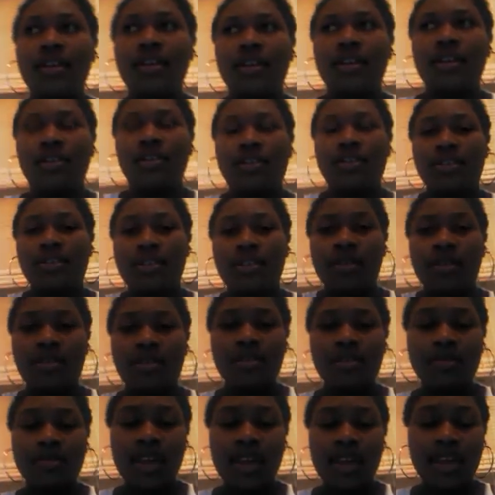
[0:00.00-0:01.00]
You know,
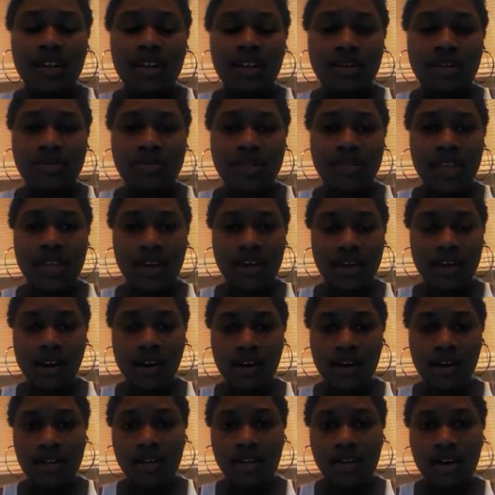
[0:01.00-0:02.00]
you may end up being
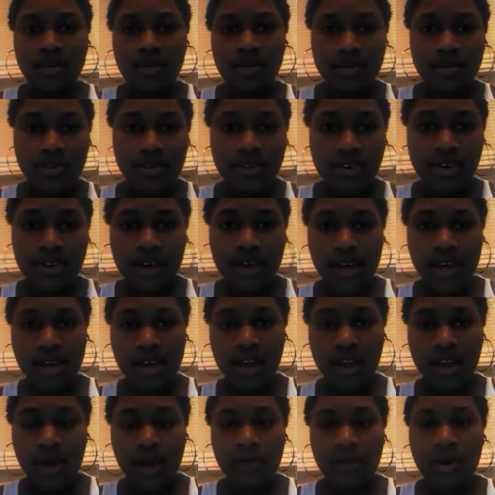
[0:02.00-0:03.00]
hung up on,
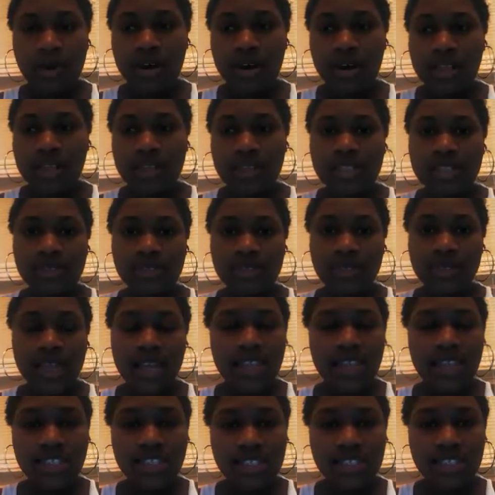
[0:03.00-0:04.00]
well, in this
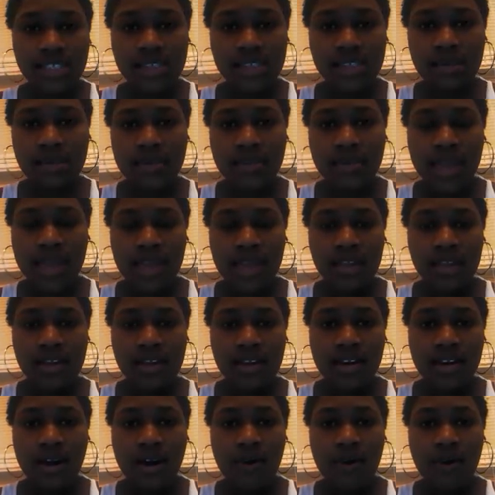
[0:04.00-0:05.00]
relationship, you
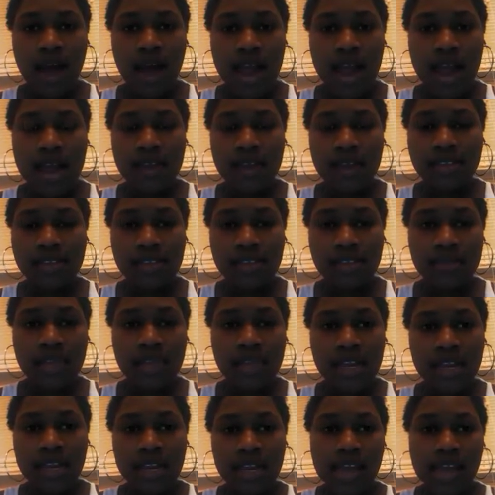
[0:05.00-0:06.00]
know, I
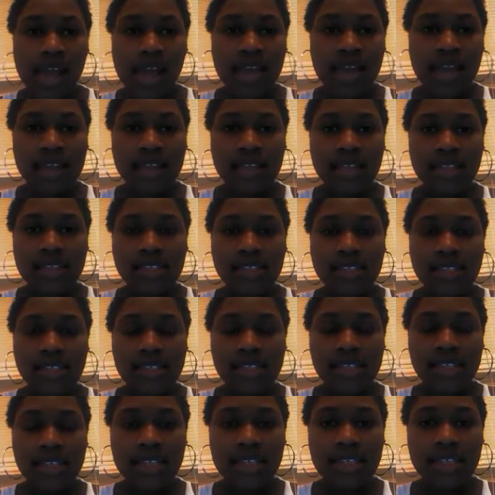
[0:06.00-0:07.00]
submitted and I did this,
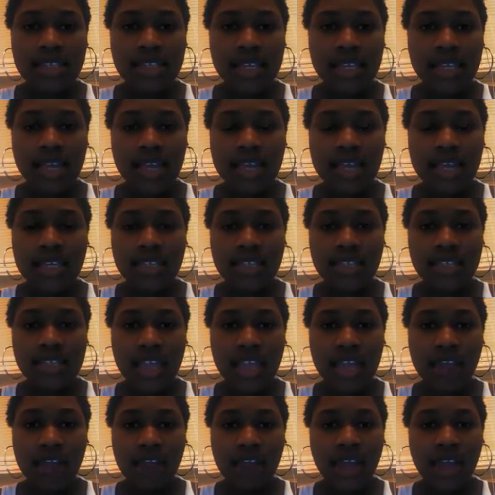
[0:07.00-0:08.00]
and this, and he took
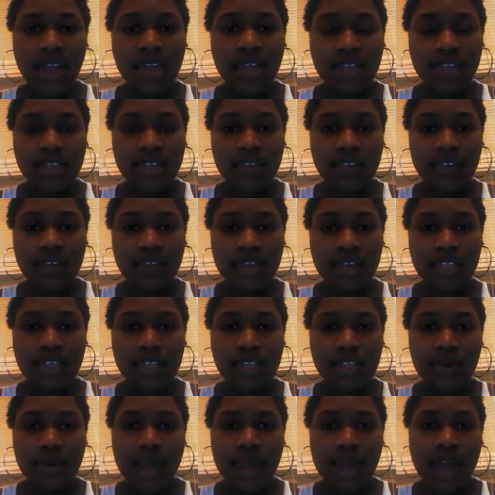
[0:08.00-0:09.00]
advantage of it. And
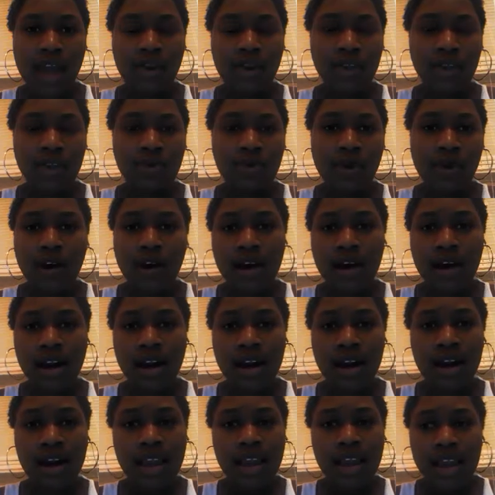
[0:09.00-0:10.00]
so now you
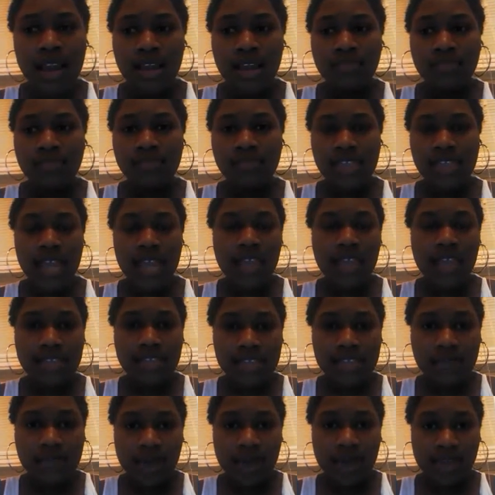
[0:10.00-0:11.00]
are
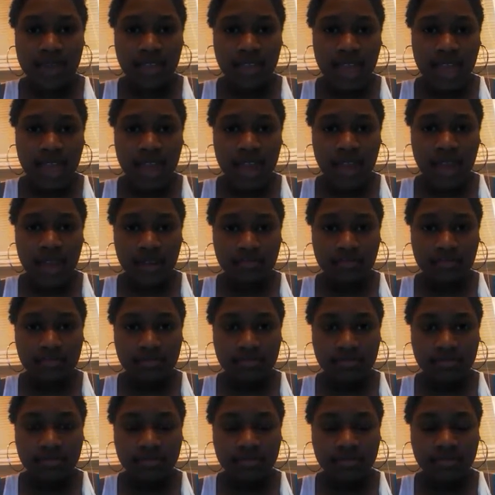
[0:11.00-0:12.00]
tainted by that.
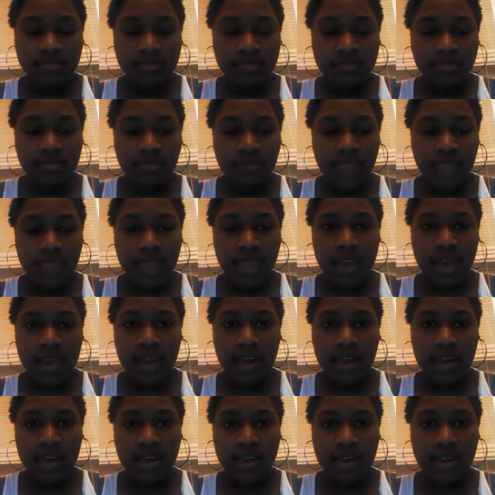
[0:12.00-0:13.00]

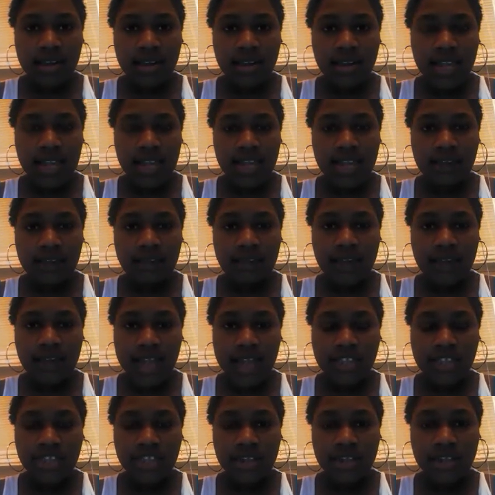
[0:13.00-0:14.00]
And it
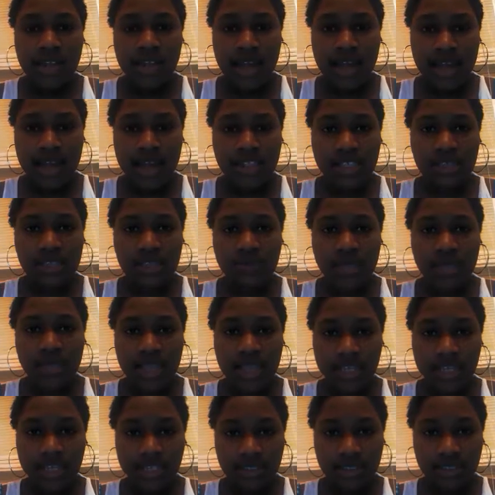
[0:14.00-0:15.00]
affects your next
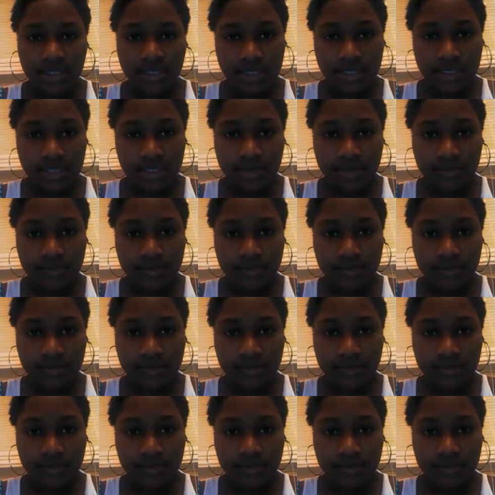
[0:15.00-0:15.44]
relationship.